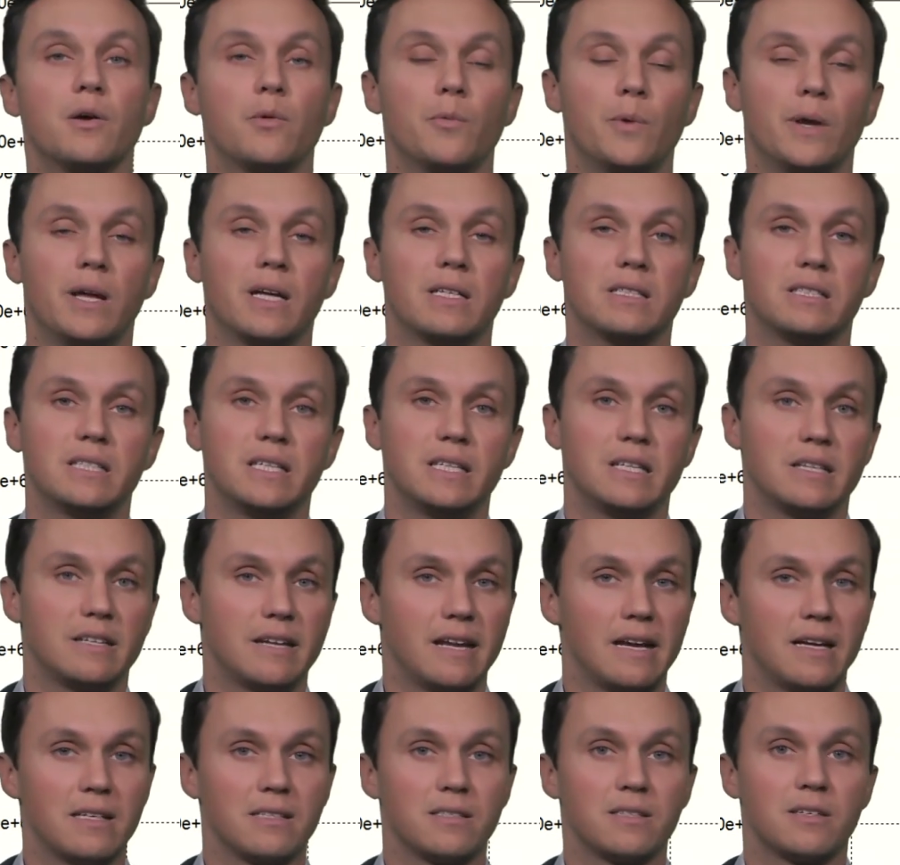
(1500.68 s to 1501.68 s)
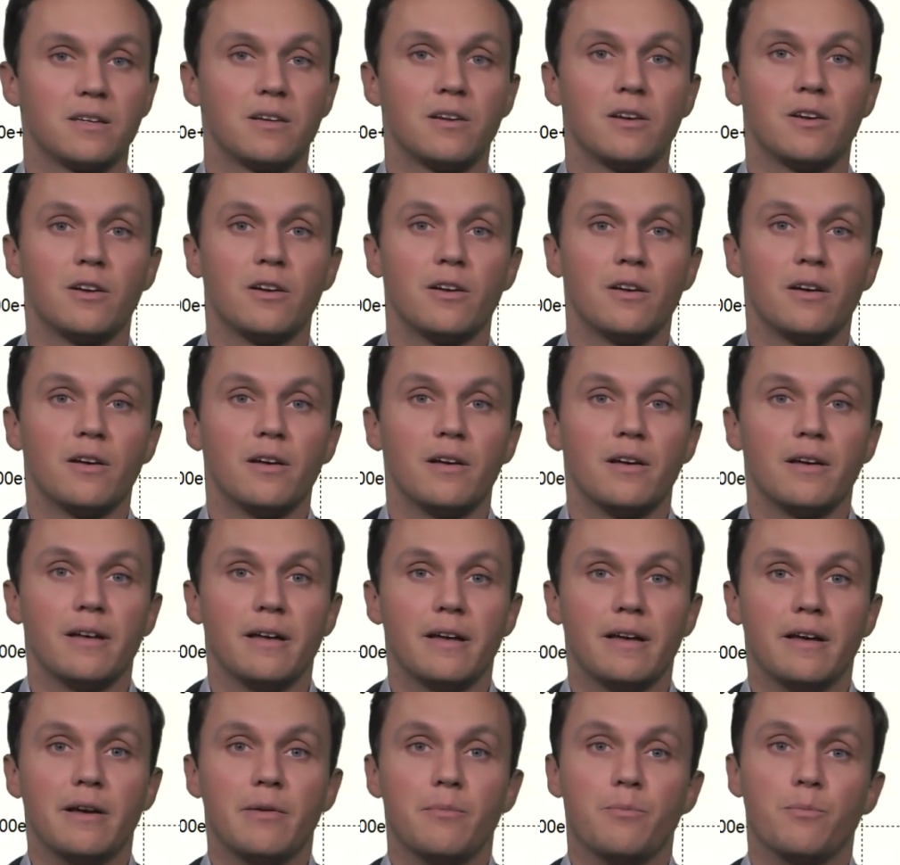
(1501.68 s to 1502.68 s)
we can see that there's
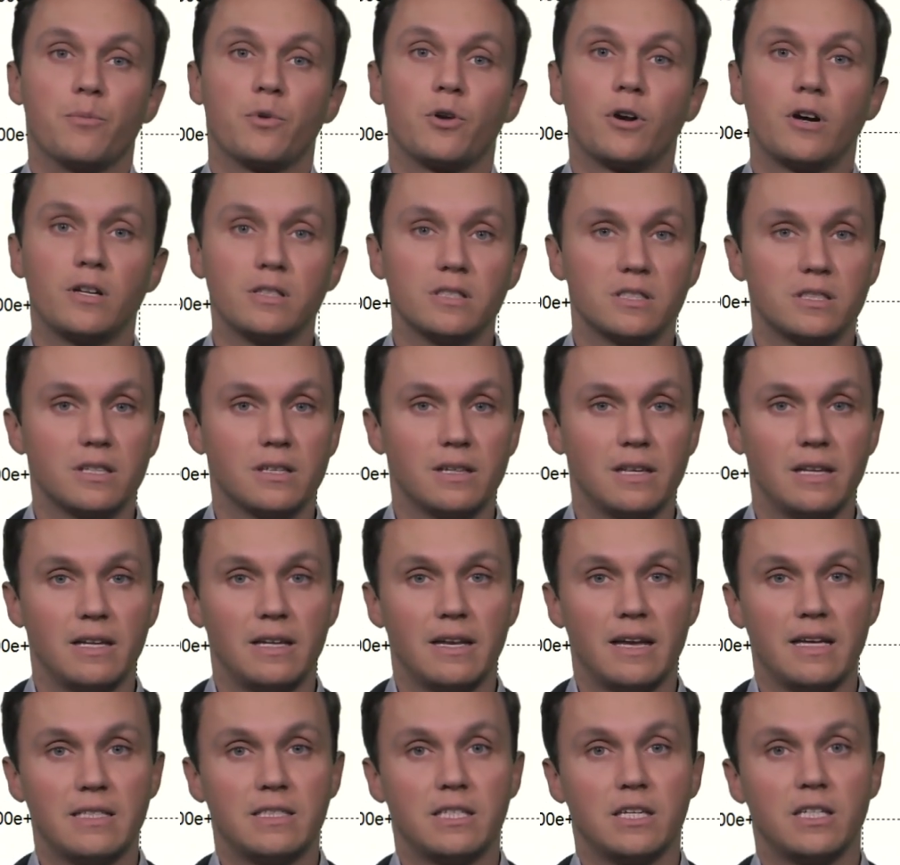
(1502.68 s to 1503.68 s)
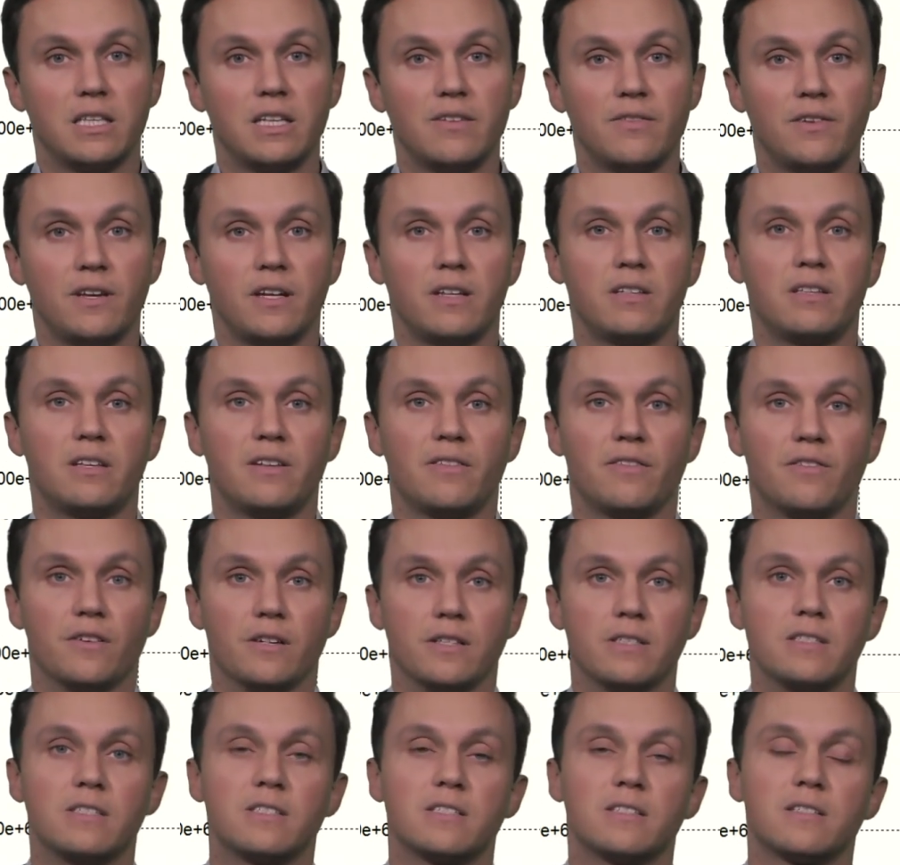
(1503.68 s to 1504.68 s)
constantly a significant
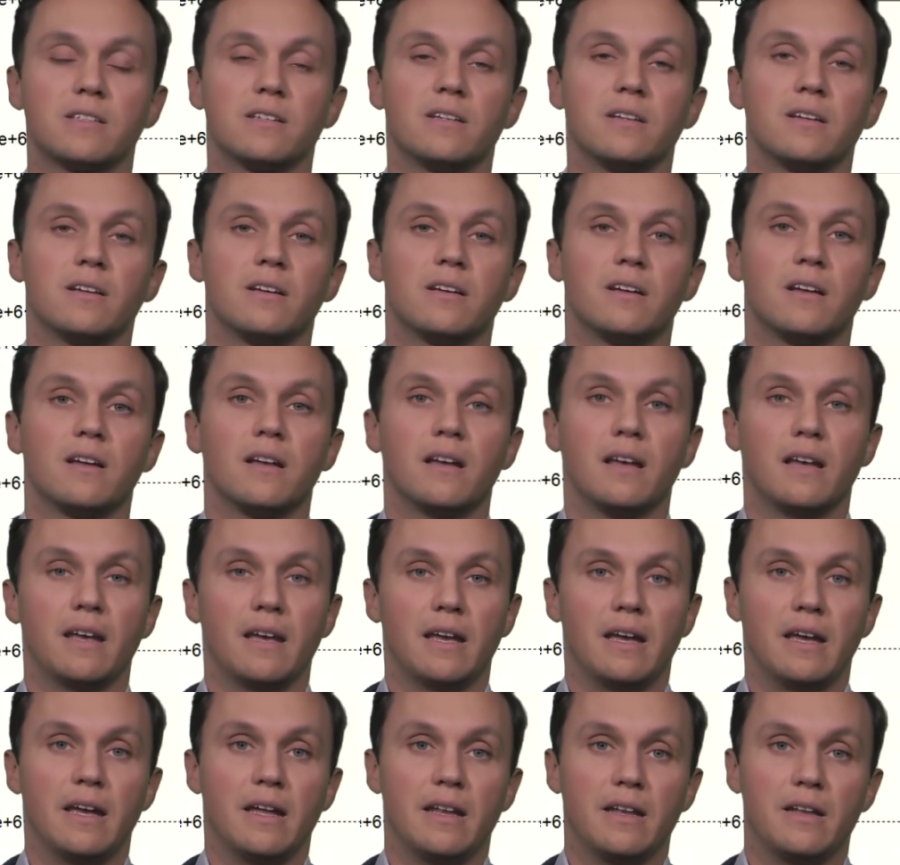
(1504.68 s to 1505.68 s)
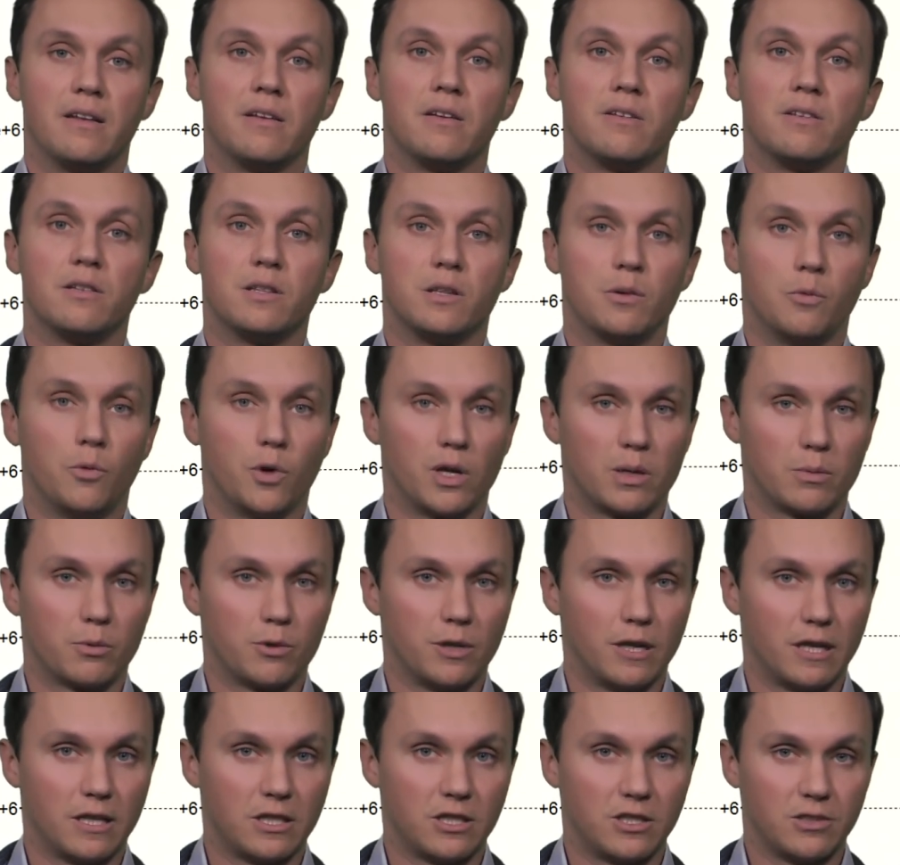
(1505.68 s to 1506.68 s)
difference in the water
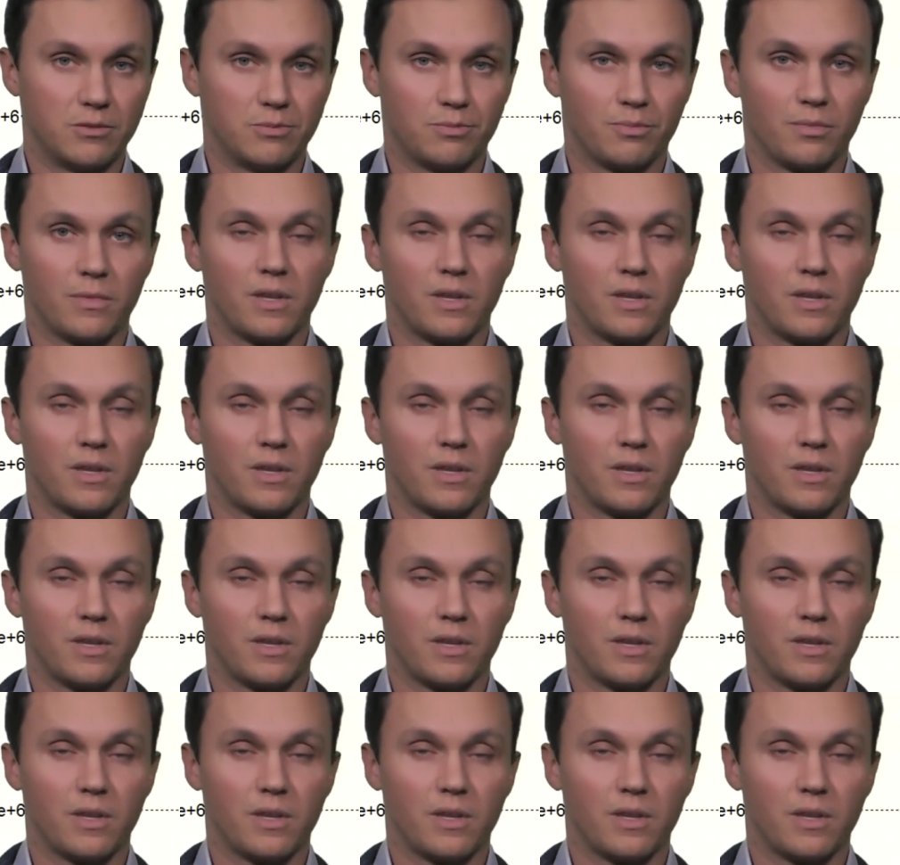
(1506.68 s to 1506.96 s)
production,